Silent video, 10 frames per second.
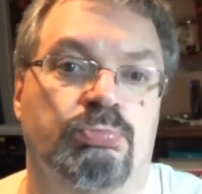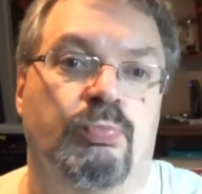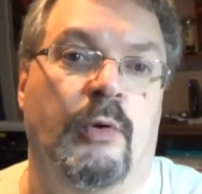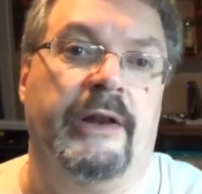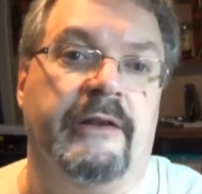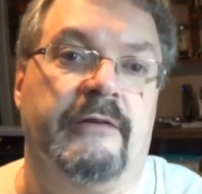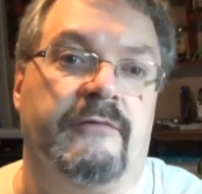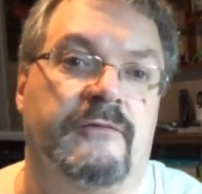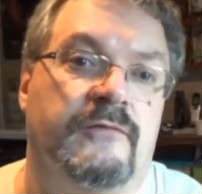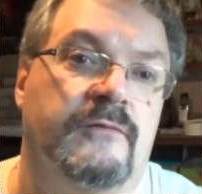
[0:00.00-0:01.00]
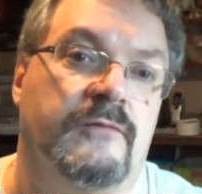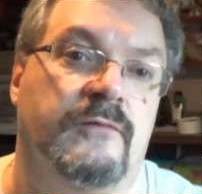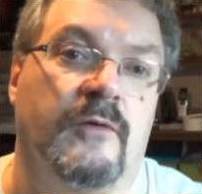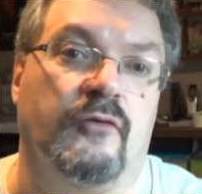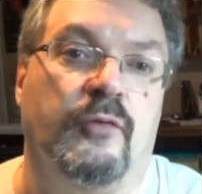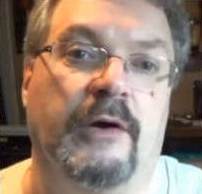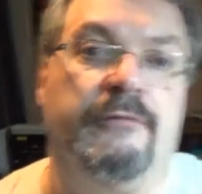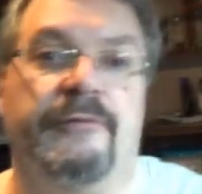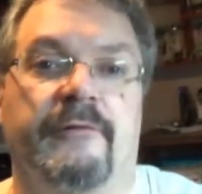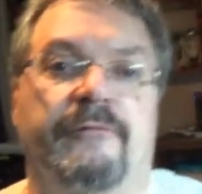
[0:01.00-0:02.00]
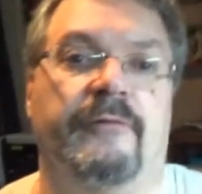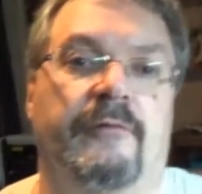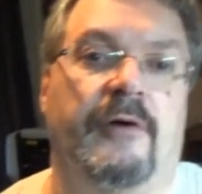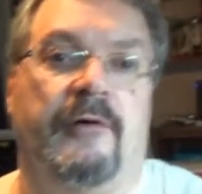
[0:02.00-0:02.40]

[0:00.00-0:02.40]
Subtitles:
it's the 12th of